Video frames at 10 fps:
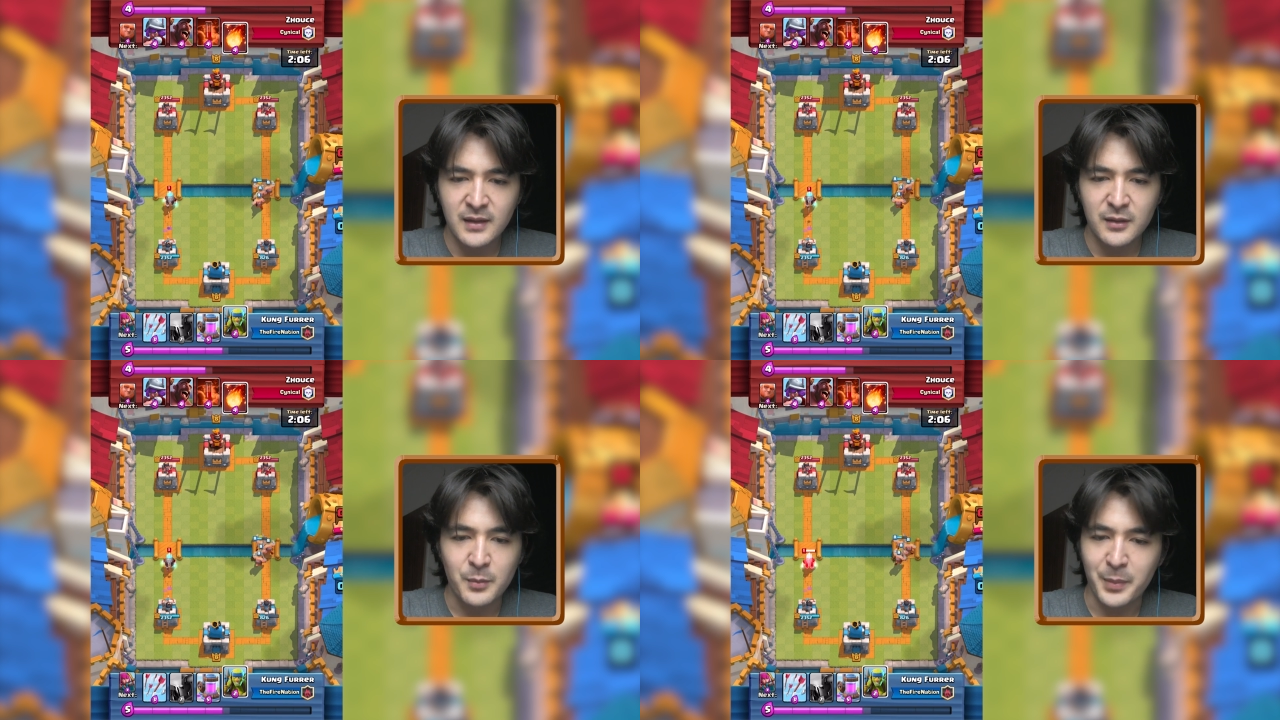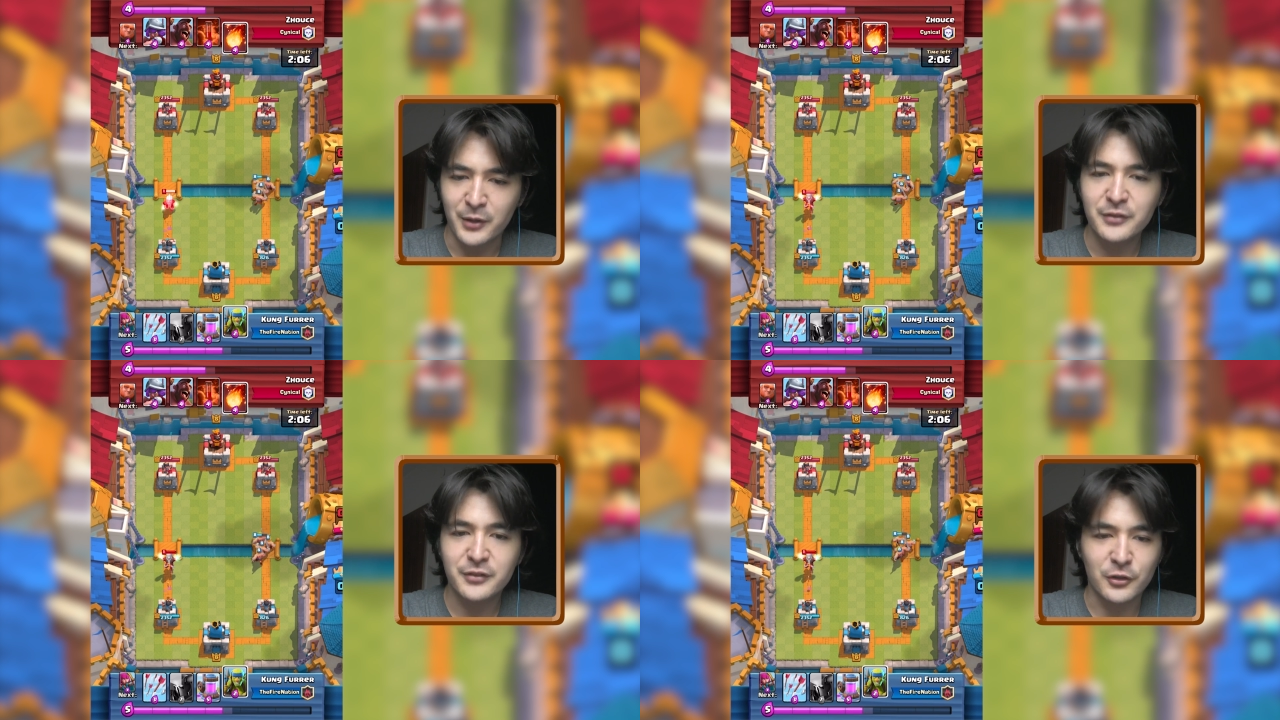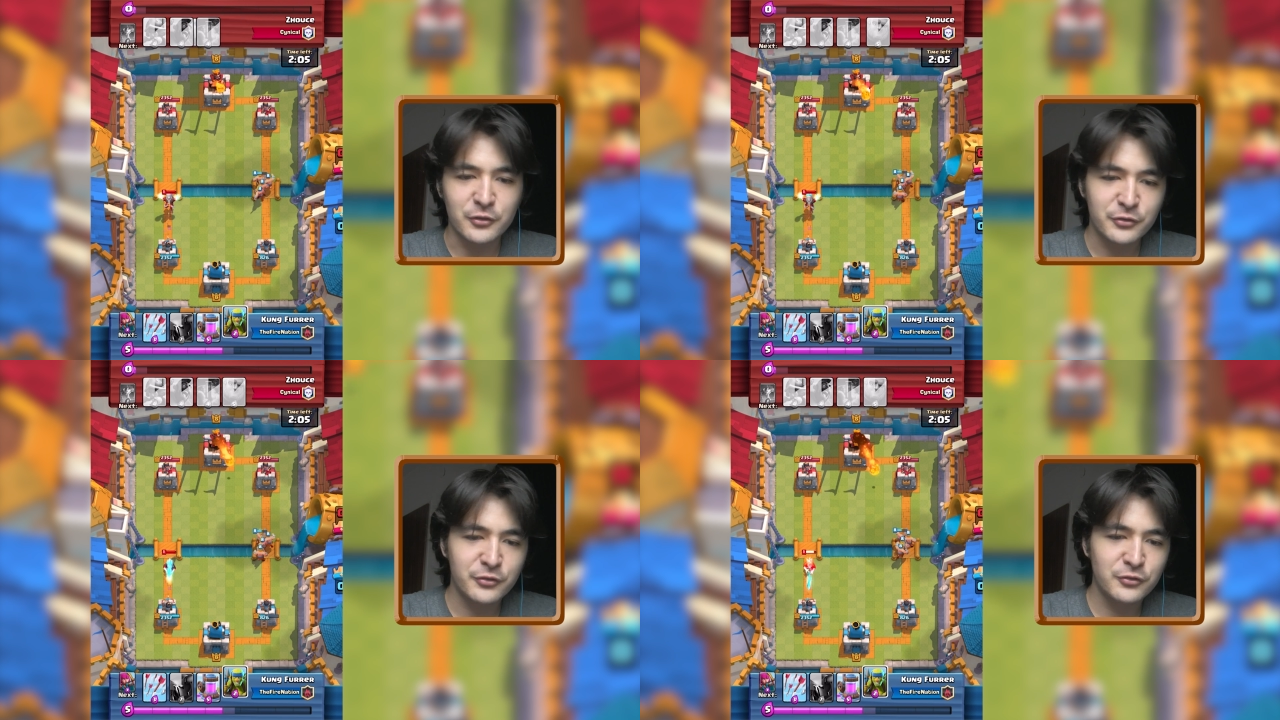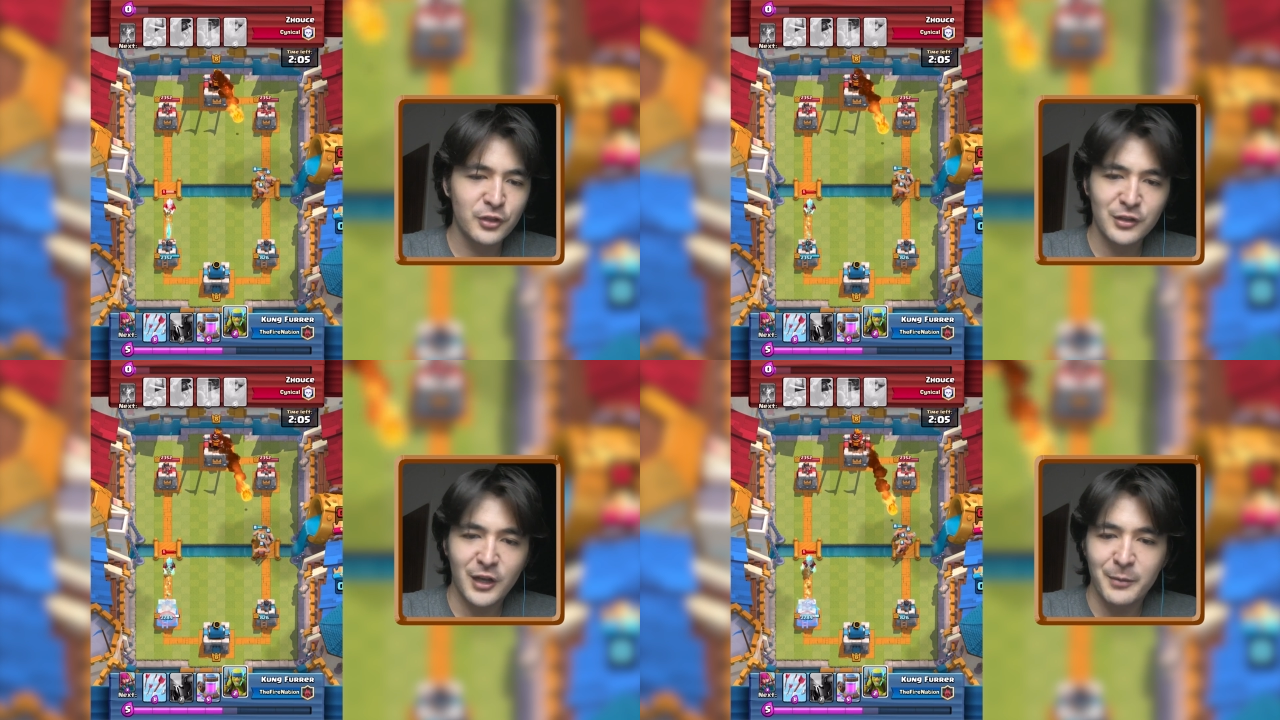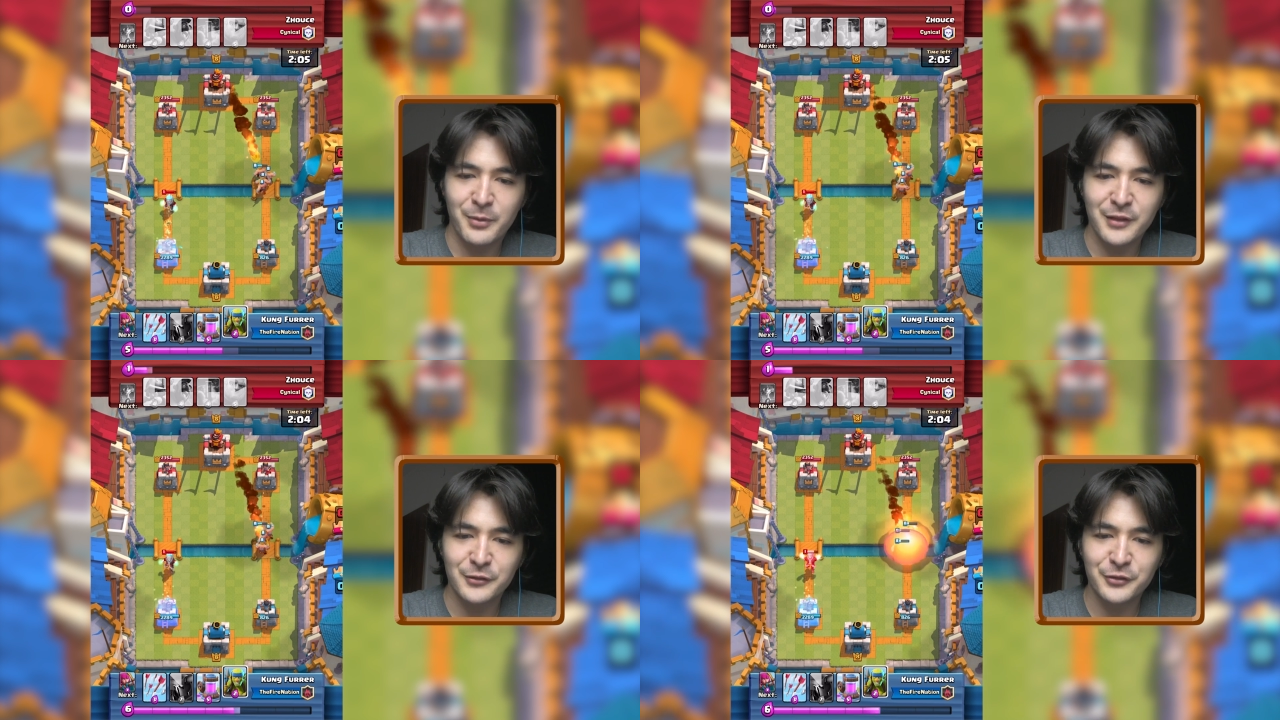The barbarians are still up.
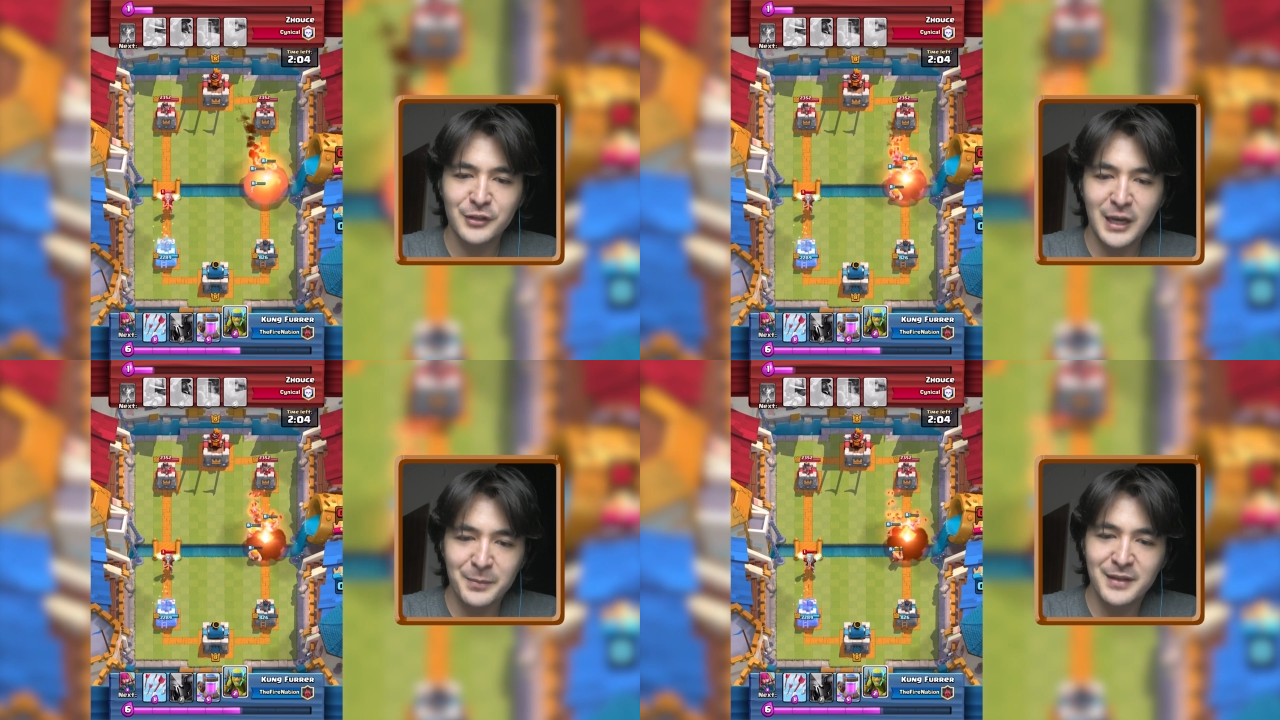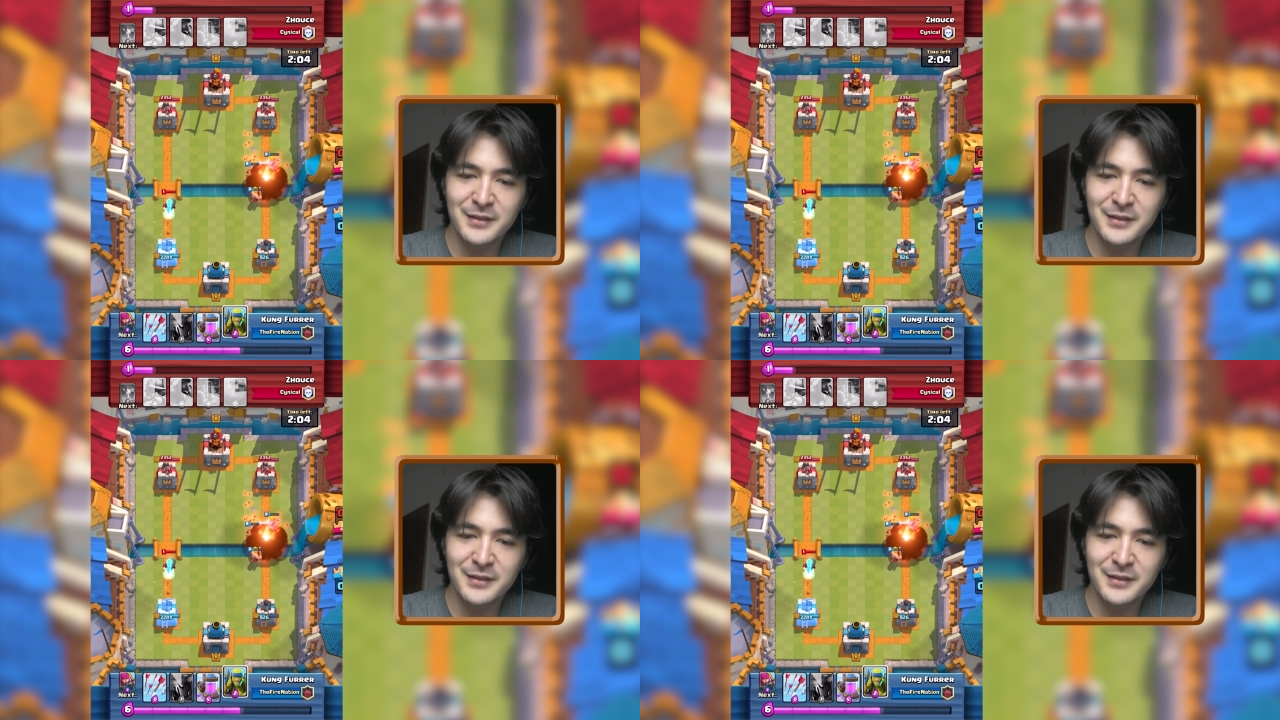They're still up,